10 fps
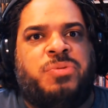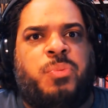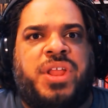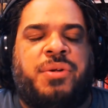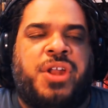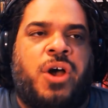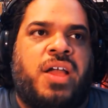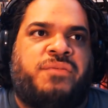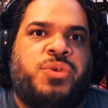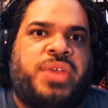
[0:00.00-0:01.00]
we don't know
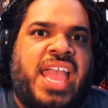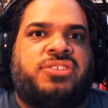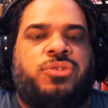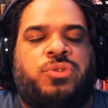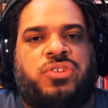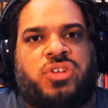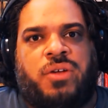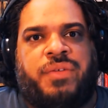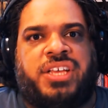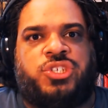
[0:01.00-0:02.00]
if you cancel the
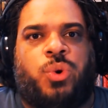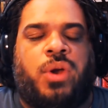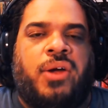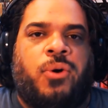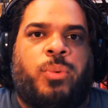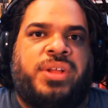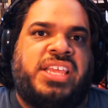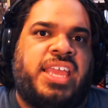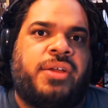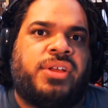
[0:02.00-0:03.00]
service or when
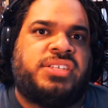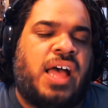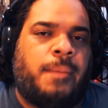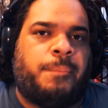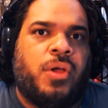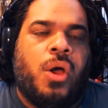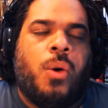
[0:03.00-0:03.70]
the year is up,